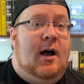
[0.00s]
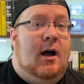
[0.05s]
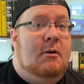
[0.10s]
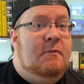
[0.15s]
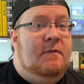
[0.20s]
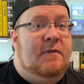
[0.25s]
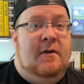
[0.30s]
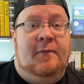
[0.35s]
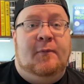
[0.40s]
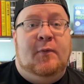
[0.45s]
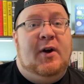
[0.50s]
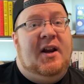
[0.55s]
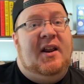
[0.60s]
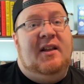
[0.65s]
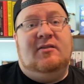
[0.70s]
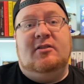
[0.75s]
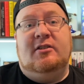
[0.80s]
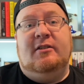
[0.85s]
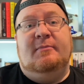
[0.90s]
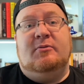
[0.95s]
feel free to
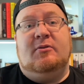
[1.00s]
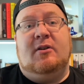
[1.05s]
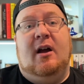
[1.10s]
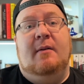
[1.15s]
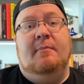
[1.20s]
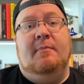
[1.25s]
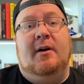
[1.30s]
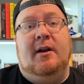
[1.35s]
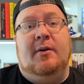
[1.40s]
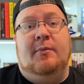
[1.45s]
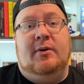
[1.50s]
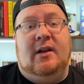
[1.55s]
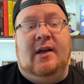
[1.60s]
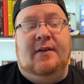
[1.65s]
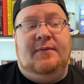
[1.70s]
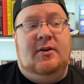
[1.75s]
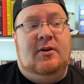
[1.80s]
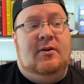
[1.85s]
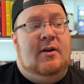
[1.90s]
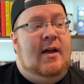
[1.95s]
hit the subscribe button. I would
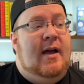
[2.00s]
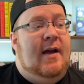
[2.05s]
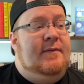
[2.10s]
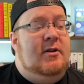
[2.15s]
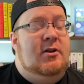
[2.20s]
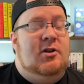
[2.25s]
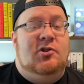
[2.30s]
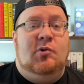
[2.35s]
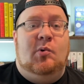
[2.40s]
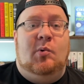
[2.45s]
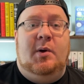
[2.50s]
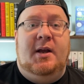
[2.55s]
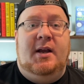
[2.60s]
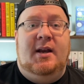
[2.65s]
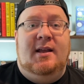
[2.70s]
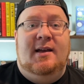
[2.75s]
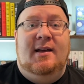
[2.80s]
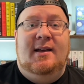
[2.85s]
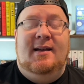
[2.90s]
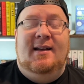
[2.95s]
love to have you
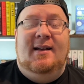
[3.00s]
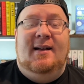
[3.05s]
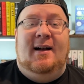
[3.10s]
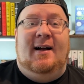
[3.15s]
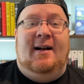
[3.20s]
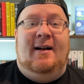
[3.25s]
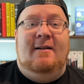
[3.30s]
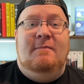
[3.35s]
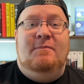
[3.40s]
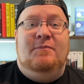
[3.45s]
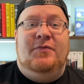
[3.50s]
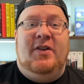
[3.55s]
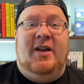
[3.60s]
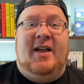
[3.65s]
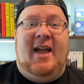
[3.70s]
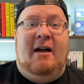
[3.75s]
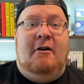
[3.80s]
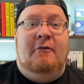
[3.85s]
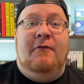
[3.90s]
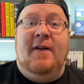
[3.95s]
join the
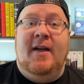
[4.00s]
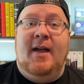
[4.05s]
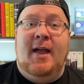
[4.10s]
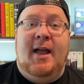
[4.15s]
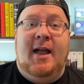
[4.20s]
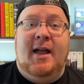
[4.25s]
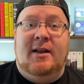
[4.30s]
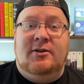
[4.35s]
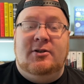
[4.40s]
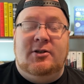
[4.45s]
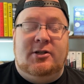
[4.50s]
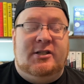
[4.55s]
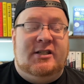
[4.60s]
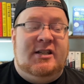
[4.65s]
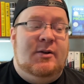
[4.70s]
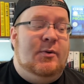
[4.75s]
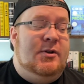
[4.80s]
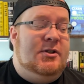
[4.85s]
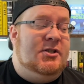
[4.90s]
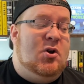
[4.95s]
cafe and just
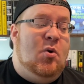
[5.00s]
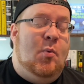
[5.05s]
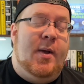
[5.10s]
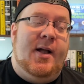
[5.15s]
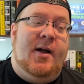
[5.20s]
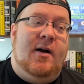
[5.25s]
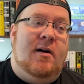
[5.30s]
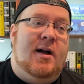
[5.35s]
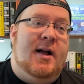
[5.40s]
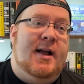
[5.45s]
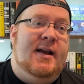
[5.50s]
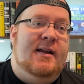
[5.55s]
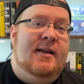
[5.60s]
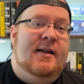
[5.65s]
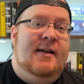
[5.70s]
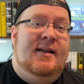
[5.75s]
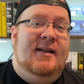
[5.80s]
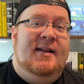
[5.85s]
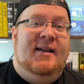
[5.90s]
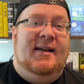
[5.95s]
see what's going on
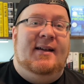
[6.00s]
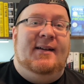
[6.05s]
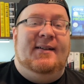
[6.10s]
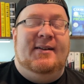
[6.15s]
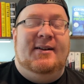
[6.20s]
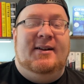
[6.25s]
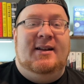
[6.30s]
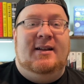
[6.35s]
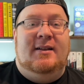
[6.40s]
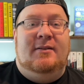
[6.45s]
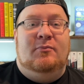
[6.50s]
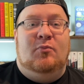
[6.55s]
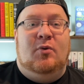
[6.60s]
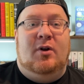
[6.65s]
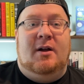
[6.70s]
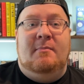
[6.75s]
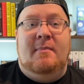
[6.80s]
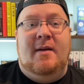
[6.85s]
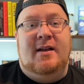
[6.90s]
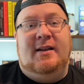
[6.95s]
and what
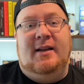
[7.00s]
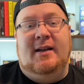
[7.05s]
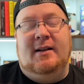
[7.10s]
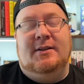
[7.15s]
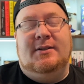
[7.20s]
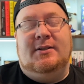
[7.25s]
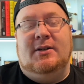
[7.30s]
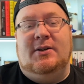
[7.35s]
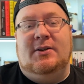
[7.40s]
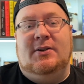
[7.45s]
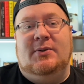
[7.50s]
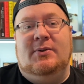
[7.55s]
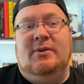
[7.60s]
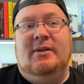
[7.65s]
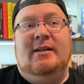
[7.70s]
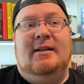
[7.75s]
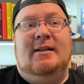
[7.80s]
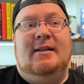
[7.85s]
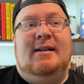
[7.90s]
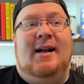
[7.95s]
I'm making. So
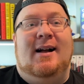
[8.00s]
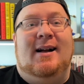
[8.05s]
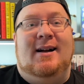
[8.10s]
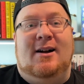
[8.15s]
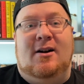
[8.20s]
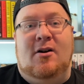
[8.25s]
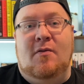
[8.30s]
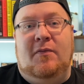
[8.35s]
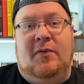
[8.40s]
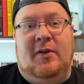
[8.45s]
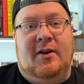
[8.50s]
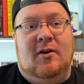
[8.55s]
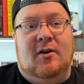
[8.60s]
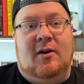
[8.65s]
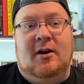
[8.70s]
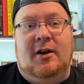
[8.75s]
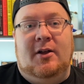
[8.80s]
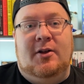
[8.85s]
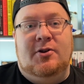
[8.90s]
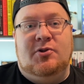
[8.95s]
hopefully you're
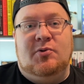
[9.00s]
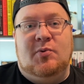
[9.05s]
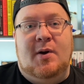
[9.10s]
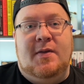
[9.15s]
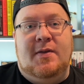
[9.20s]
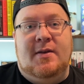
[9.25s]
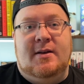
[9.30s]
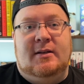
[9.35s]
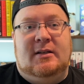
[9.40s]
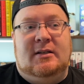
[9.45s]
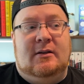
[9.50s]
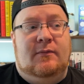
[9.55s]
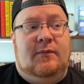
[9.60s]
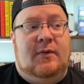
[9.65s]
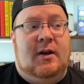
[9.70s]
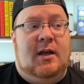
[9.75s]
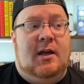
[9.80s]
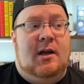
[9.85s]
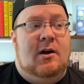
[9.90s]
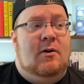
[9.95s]
going to enjoy this
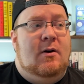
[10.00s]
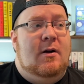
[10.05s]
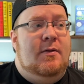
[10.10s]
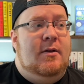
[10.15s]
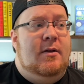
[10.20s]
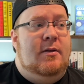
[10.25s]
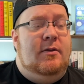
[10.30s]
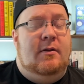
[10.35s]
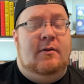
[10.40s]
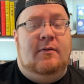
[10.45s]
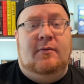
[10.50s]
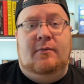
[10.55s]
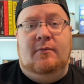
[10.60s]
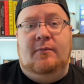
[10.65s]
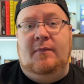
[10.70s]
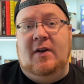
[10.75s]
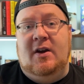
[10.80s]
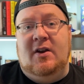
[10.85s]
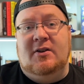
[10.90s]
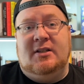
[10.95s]
video and then the
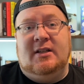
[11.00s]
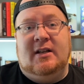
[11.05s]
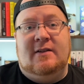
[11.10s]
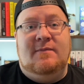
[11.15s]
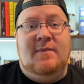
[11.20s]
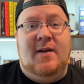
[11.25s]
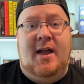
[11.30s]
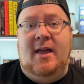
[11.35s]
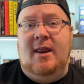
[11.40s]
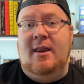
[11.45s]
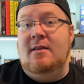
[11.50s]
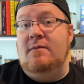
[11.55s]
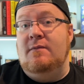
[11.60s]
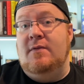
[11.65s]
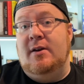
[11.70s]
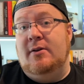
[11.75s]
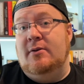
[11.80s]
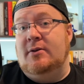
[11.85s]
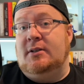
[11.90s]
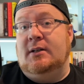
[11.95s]
videos that I've made and
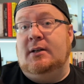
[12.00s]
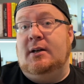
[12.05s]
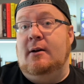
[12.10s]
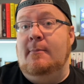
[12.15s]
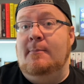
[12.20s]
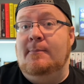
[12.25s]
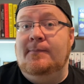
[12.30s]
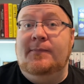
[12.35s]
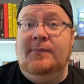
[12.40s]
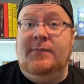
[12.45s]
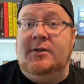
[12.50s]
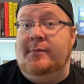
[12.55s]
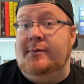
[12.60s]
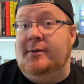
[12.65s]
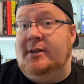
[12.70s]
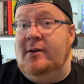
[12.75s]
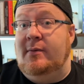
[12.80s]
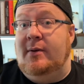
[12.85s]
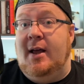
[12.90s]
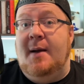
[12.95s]
videos to come. So we'll
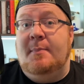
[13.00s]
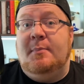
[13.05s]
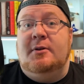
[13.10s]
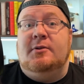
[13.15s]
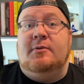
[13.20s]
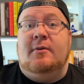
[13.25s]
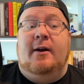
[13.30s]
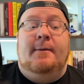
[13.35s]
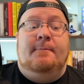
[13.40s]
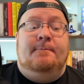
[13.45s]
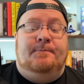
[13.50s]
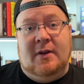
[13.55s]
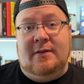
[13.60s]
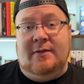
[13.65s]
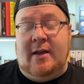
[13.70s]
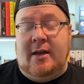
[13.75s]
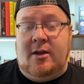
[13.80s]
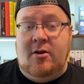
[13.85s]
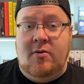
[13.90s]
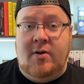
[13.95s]
see what happens, right?
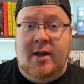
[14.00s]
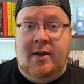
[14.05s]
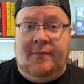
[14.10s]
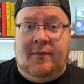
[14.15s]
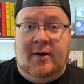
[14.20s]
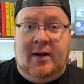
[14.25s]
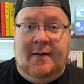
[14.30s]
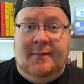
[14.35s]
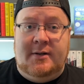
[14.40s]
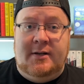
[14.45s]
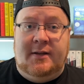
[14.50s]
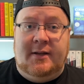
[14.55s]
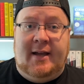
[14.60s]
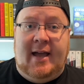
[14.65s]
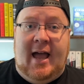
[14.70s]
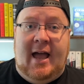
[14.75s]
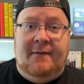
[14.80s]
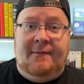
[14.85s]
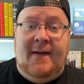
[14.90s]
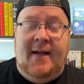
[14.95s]
Thank you again for coming to the
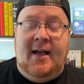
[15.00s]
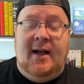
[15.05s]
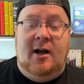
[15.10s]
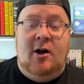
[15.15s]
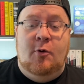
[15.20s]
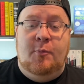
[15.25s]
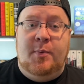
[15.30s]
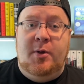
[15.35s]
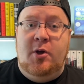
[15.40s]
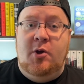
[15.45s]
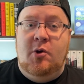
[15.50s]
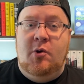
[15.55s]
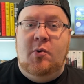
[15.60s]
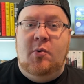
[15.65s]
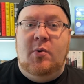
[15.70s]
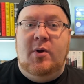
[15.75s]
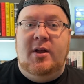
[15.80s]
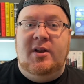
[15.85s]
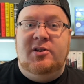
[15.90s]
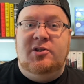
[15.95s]
cafe. I hope
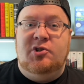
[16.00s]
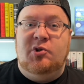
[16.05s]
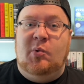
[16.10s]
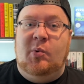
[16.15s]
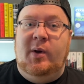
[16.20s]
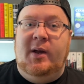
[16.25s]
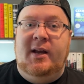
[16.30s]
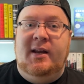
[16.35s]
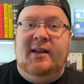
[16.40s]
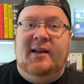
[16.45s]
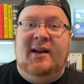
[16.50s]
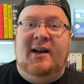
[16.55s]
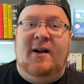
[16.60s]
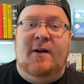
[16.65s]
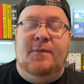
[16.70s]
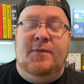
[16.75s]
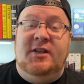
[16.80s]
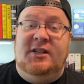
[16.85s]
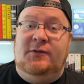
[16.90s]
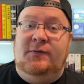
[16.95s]
you enjoyed
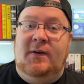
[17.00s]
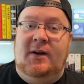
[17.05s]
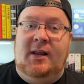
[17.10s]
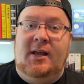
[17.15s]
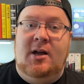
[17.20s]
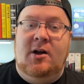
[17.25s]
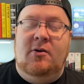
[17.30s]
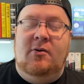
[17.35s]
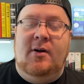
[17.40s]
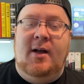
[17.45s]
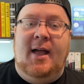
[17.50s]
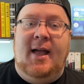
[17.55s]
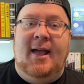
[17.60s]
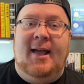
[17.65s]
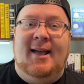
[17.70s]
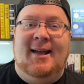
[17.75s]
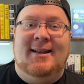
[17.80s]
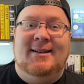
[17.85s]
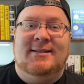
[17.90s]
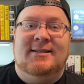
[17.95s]
this video,
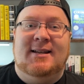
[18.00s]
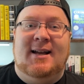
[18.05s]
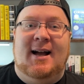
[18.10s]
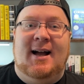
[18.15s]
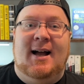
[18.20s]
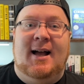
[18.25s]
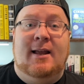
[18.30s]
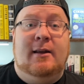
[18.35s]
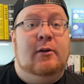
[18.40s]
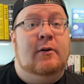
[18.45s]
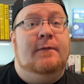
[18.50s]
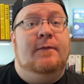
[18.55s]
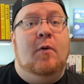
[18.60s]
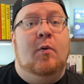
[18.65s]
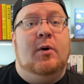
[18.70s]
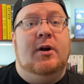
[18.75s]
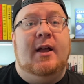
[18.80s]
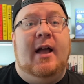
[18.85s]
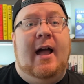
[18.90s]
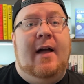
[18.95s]
and I look
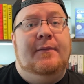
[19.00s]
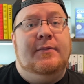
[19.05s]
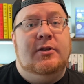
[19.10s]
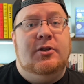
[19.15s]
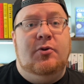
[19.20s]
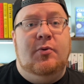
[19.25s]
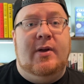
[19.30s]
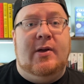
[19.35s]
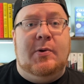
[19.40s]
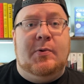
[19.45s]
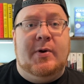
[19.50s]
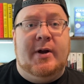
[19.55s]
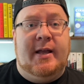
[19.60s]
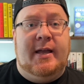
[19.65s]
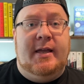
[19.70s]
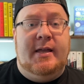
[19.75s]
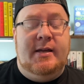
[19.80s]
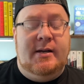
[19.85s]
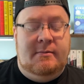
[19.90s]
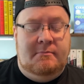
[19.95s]
forward to having you here
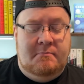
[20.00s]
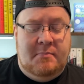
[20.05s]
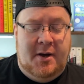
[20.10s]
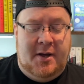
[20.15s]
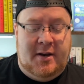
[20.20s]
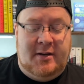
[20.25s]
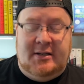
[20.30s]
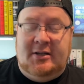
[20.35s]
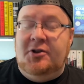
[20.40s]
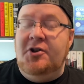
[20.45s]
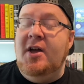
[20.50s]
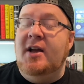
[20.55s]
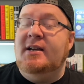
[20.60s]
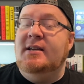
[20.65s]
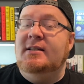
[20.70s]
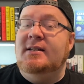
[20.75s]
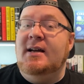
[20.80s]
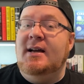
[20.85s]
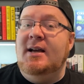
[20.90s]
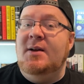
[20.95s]
again. But until
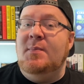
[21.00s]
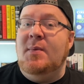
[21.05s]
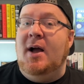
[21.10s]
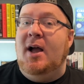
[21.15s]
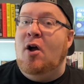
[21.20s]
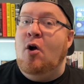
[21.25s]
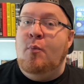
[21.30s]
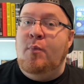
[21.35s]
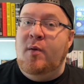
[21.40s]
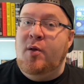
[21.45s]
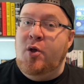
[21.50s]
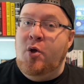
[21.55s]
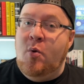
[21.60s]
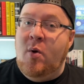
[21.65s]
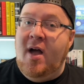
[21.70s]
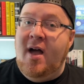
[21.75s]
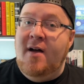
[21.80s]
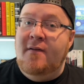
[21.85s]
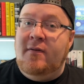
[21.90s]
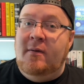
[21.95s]
next time, I hope that you
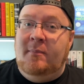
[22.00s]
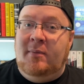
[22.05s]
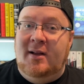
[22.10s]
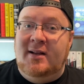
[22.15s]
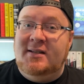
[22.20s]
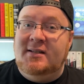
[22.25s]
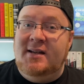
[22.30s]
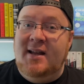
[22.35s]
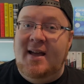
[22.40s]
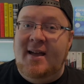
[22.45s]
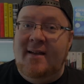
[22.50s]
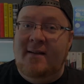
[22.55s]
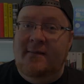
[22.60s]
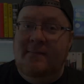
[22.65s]
have a blessed day.